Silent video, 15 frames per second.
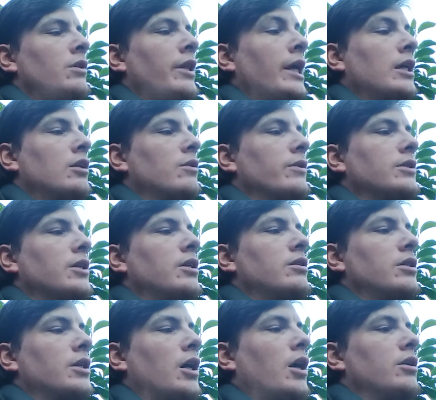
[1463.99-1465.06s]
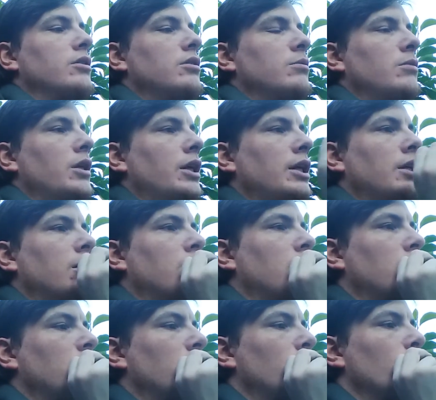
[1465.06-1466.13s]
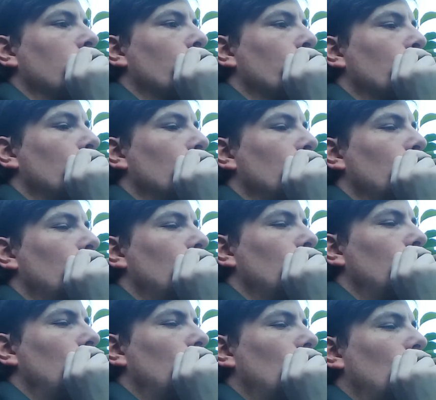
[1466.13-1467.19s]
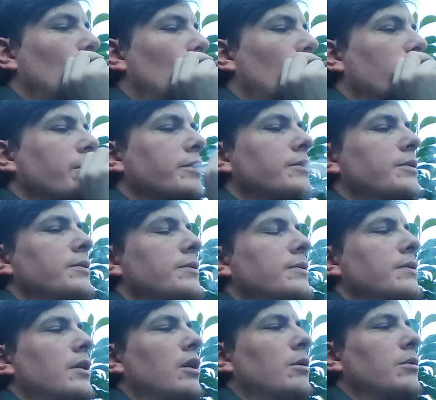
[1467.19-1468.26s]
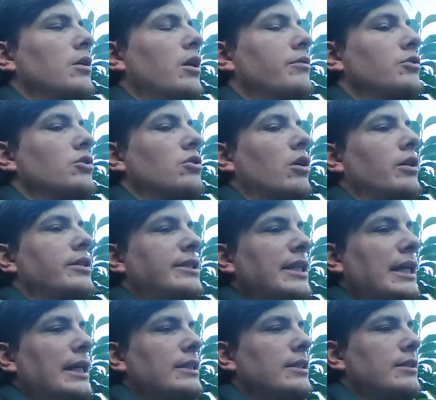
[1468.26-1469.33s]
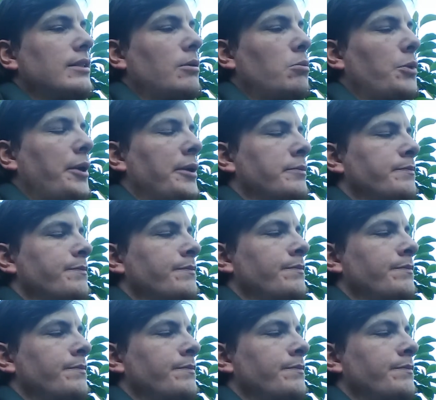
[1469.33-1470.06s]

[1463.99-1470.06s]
They're going to return the card to me, and I'm going to have to try and sell it to somebody.